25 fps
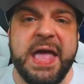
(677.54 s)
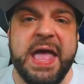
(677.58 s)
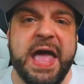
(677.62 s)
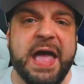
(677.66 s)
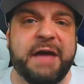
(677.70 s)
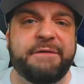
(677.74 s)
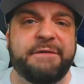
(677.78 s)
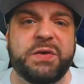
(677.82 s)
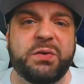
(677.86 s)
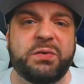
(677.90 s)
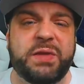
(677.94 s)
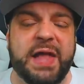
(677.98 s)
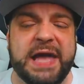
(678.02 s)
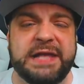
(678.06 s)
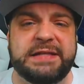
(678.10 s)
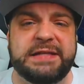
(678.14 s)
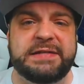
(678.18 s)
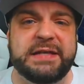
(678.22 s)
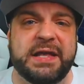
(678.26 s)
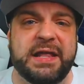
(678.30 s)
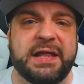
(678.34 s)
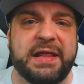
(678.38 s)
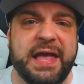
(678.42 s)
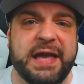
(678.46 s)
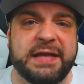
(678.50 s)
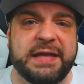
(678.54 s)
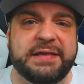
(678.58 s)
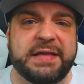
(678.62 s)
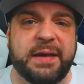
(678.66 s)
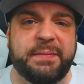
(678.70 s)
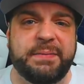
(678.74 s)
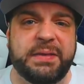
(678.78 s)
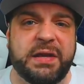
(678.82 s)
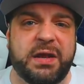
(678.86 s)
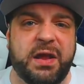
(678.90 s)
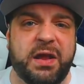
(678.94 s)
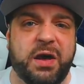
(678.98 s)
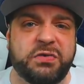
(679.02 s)
if you like to collect
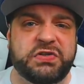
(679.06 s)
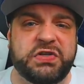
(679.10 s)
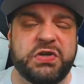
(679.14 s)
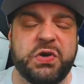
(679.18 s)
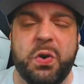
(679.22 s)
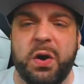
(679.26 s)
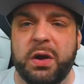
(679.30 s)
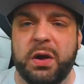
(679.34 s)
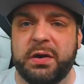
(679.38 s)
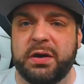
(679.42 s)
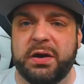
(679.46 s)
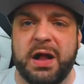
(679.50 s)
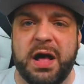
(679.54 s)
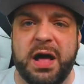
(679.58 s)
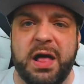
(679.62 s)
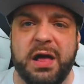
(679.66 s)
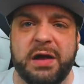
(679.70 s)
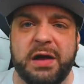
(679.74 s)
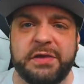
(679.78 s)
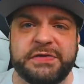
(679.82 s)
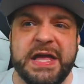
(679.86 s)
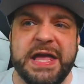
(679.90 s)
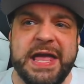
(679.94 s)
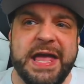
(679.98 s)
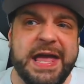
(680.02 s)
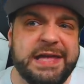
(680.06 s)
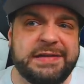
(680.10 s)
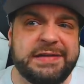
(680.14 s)
them. You know, $200